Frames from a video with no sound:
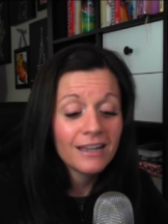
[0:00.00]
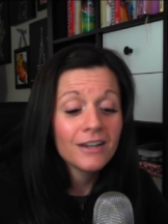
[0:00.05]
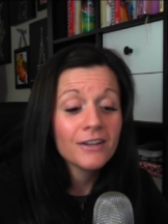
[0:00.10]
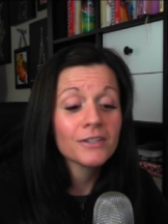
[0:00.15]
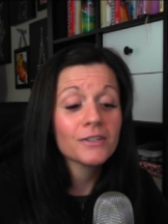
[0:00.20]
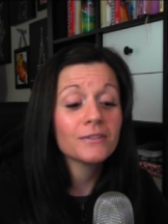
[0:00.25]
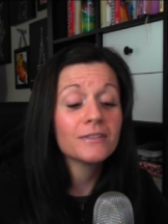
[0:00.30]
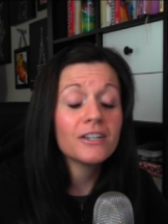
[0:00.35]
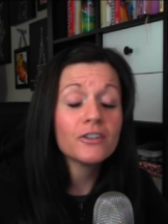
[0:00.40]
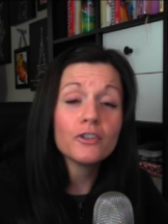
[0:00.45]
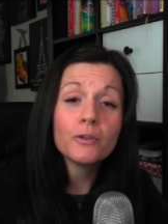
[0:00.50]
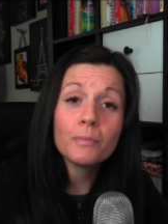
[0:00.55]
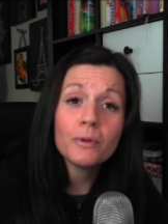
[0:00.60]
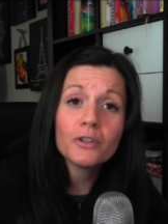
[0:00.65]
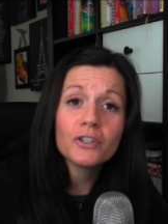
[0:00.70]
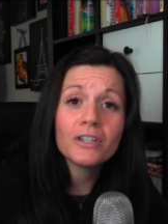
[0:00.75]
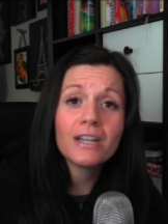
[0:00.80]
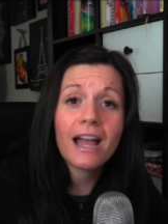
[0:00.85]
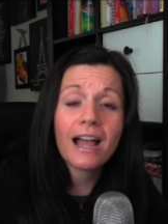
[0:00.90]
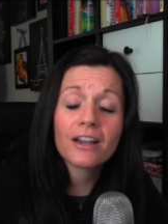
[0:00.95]
So
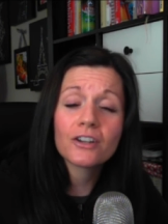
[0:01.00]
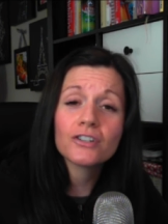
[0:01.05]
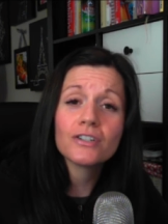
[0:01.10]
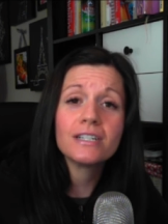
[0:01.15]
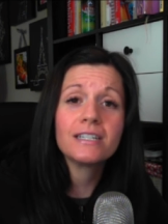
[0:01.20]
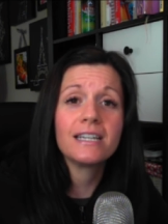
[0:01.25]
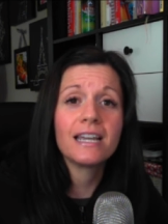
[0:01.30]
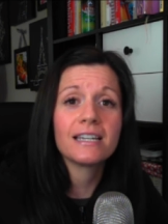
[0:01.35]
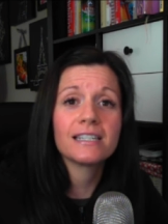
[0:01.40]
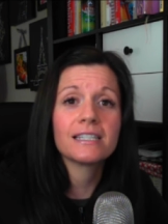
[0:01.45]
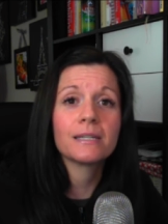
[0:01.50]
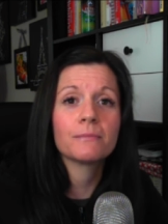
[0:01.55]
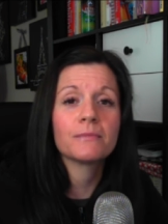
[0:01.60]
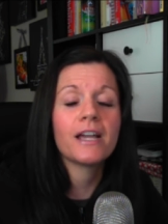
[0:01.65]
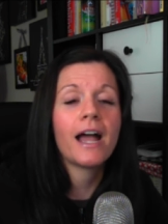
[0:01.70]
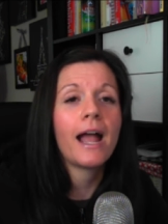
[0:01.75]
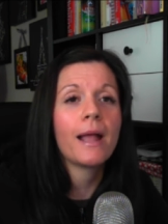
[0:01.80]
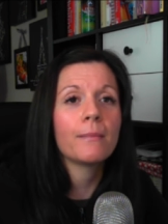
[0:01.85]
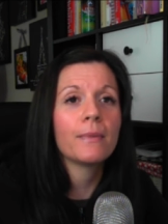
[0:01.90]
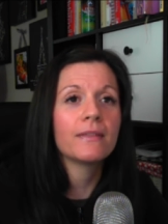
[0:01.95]
distribution actually takes some
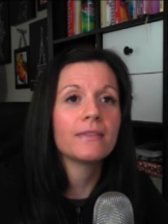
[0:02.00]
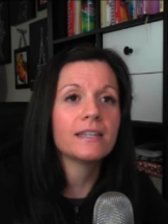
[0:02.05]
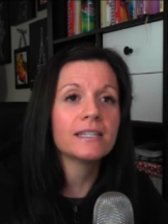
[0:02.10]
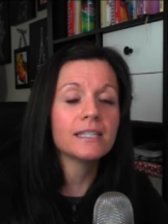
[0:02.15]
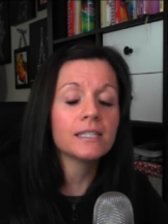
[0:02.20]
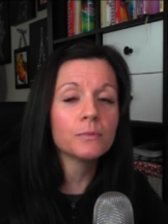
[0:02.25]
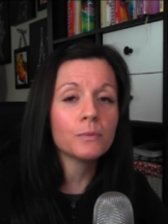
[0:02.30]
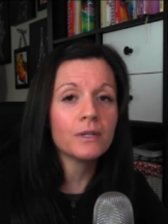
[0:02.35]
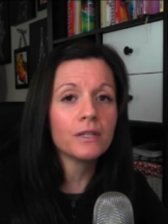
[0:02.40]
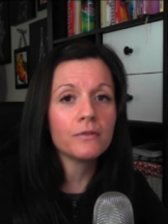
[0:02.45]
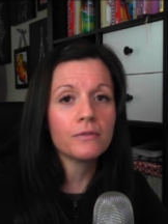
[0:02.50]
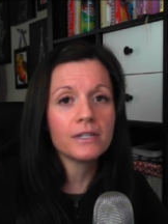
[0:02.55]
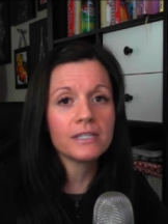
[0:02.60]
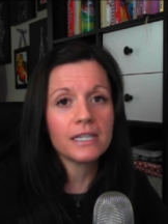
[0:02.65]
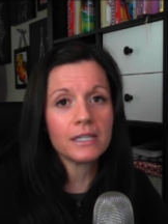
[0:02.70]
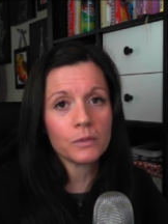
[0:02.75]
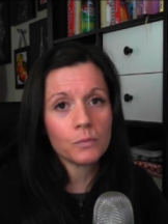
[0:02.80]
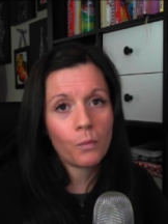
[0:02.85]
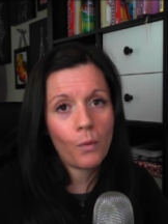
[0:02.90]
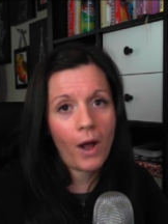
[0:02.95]
time. And this is one of the
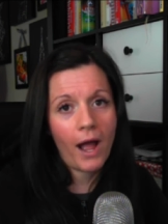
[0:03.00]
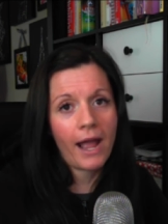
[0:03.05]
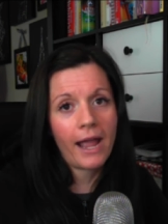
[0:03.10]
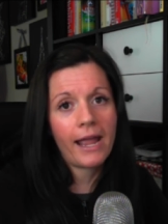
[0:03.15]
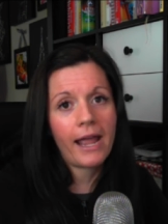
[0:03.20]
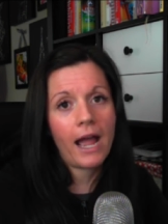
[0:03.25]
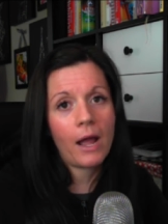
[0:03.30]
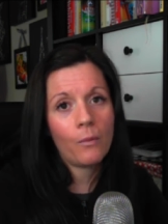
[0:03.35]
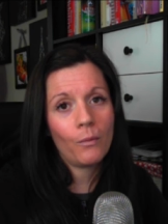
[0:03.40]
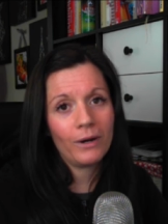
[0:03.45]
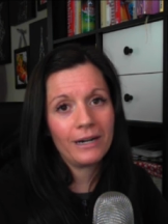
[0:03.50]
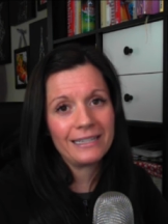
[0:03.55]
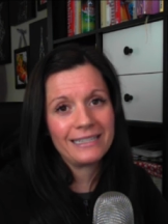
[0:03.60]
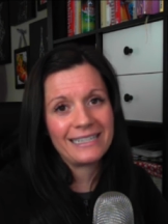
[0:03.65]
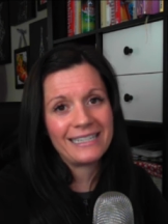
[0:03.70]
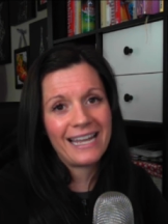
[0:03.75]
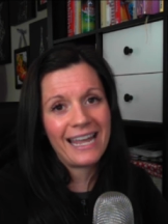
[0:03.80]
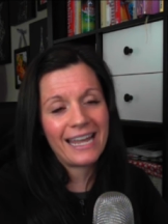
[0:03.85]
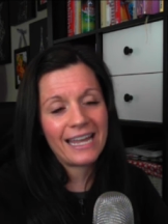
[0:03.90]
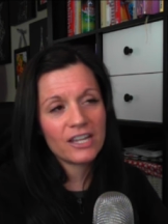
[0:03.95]
reasons why I wanted
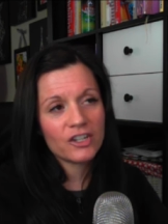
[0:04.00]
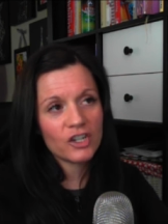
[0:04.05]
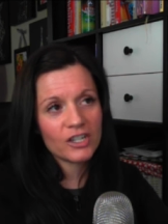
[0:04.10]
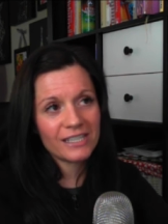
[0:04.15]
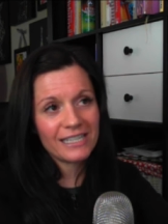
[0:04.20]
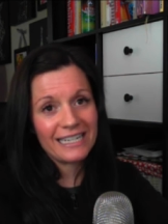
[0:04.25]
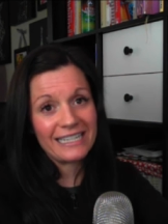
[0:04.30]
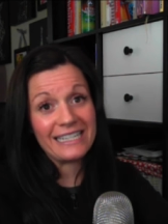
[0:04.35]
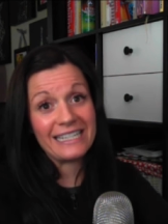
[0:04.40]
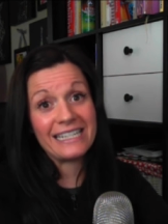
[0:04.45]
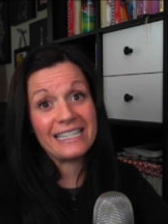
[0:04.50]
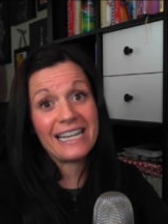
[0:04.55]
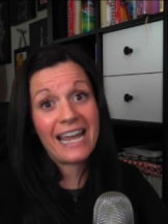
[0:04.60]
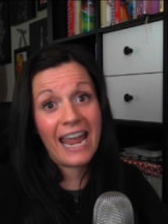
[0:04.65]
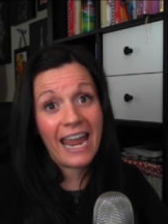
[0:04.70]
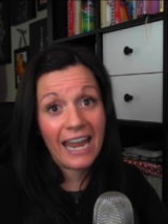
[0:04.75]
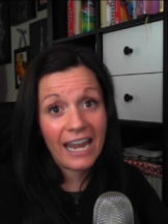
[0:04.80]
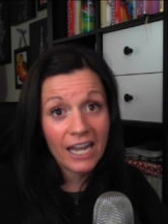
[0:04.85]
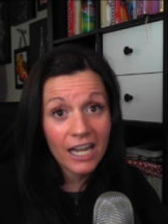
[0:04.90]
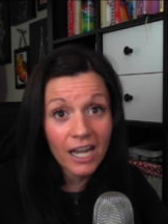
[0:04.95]
to take just a
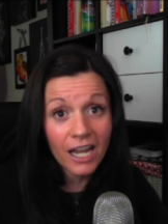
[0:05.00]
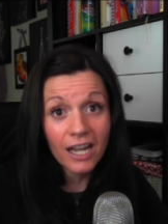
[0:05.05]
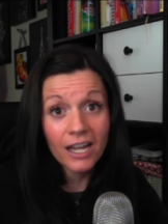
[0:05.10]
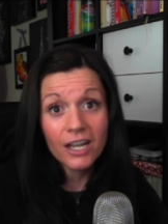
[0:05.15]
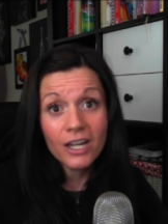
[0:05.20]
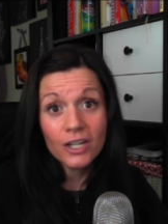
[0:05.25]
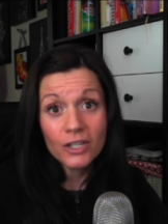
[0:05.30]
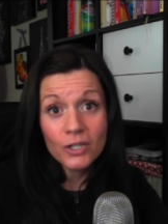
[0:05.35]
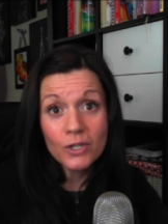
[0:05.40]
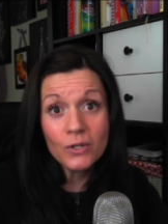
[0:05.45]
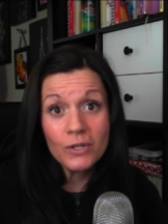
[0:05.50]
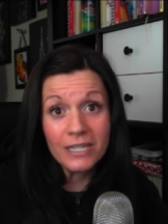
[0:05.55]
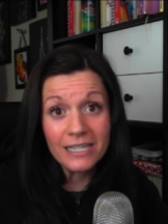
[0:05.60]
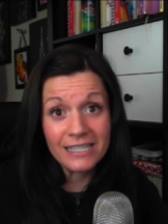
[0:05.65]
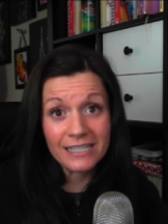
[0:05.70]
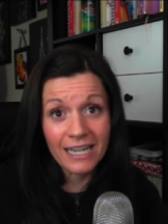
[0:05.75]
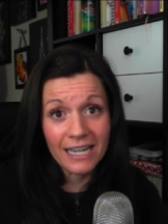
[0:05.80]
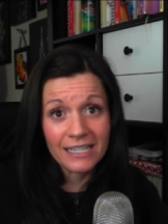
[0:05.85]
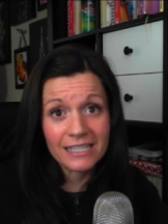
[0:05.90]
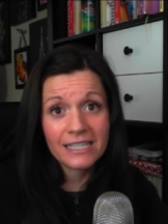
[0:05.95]
day to
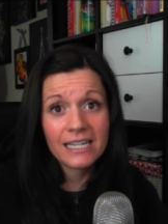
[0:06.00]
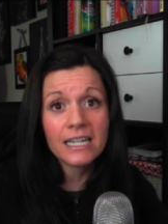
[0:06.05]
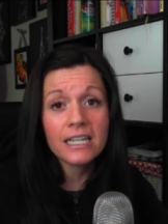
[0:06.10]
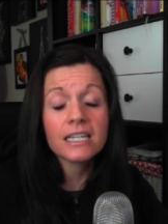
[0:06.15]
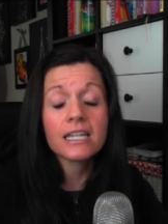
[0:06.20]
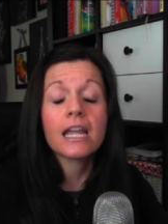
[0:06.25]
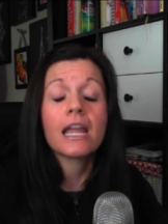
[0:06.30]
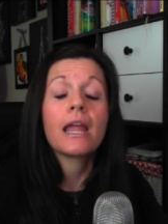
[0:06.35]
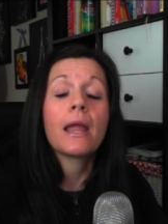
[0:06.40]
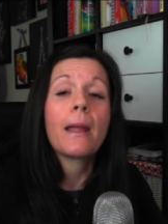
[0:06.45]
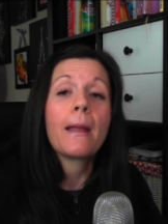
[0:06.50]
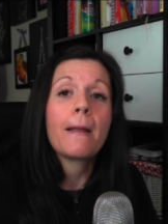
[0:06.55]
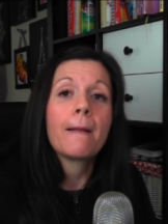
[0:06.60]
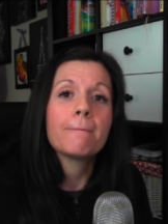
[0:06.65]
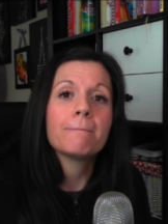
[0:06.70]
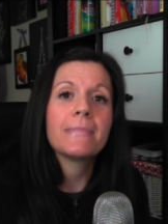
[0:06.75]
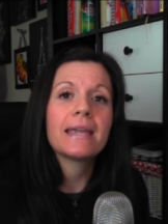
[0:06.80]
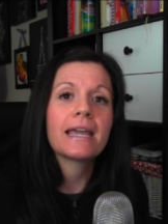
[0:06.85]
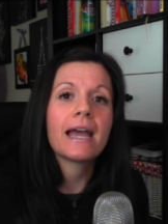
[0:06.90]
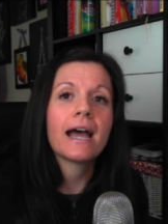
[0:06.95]
discuss it,
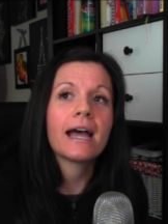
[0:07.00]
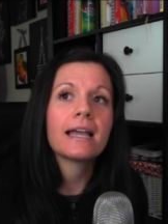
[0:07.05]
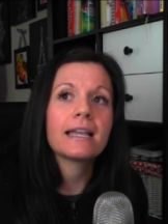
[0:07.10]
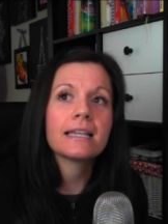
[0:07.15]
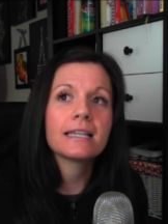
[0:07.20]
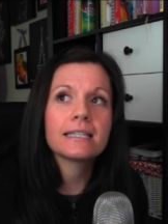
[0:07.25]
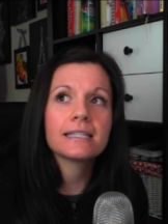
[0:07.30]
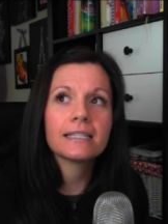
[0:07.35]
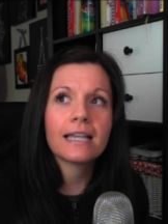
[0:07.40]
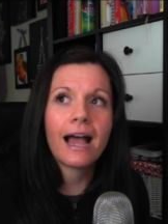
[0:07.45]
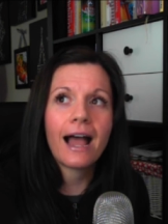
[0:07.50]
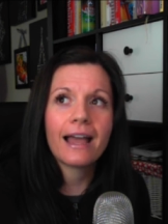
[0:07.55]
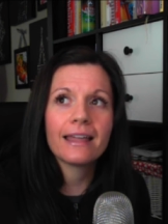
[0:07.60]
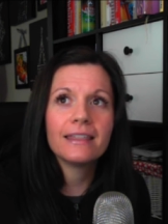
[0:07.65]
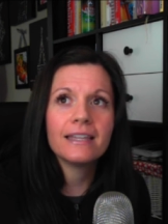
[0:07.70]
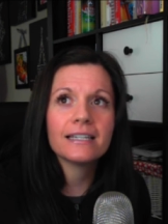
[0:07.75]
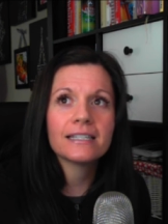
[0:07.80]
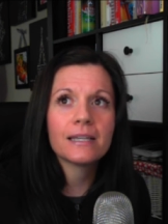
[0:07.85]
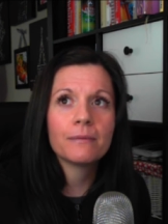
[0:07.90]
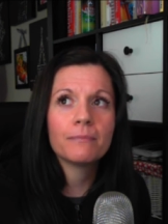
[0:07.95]
because I
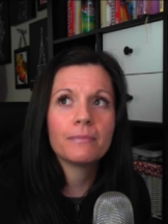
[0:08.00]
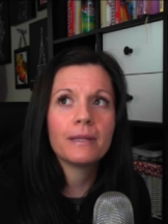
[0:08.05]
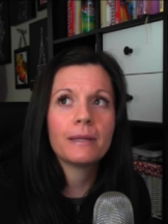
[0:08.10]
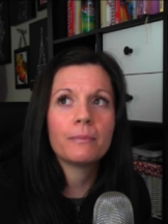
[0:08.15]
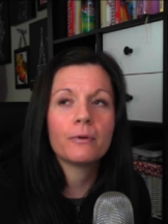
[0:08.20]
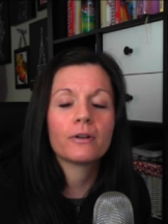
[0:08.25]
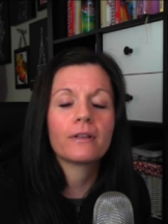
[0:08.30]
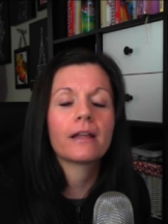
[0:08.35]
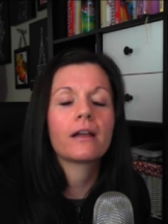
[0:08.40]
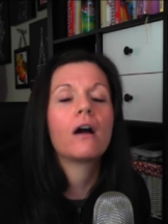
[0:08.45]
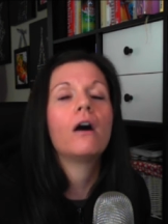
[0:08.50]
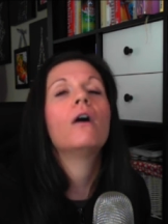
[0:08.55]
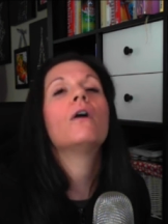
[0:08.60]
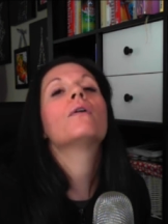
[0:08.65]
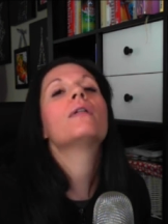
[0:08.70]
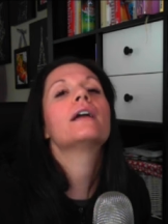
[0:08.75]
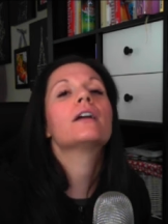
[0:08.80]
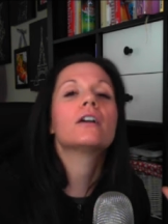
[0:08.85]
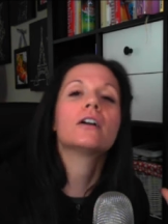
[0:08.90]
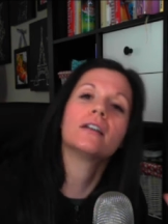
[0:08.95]
think some people are like,
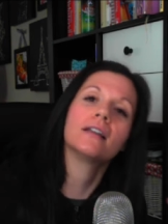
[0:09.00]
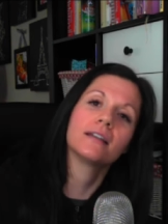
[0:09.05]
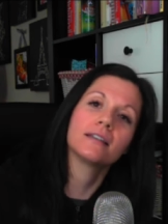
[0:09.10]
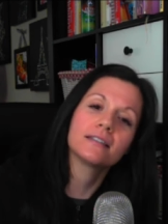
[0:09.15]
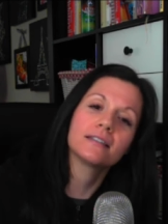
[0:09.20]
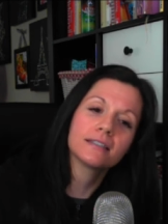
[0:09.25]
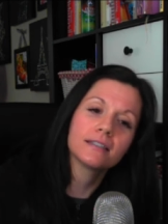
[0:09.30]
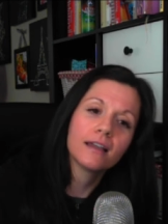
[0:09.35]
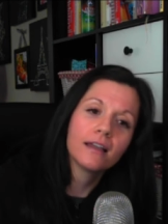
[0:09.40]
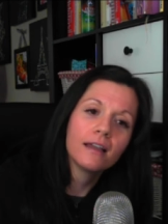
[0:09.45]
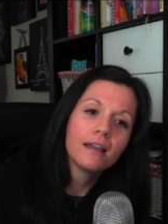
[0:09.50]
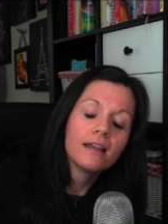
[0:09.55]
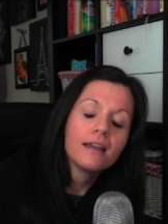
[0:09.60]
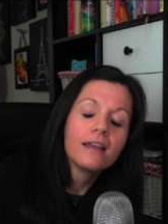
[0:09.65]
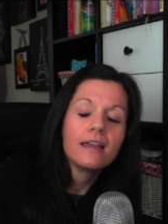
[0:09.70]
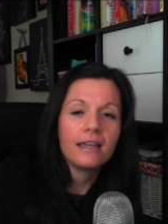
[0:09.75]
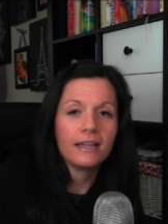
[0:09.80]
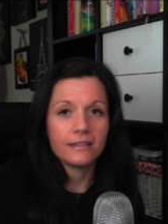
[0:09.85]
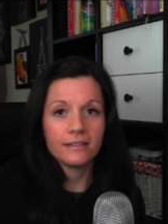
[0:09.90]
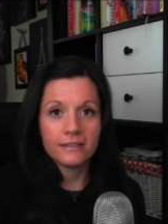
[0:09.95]
oh, thank goodness,
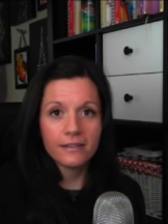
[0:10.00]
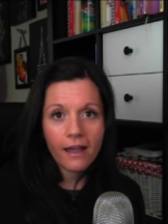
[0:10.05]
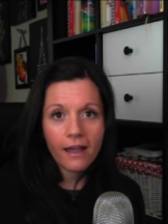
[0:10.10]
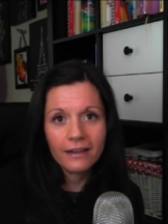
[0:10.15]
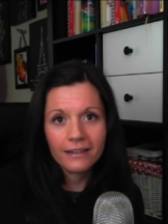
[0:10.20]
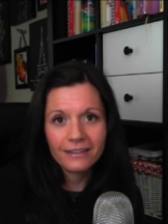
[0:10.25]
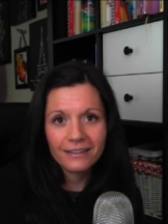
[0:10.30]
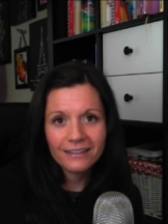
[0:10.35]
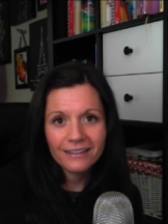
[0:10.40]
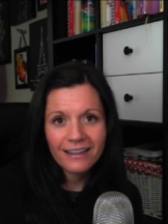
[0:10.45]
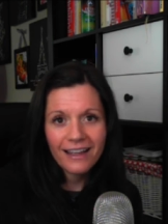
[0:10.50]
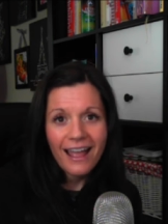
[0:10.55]
it's done.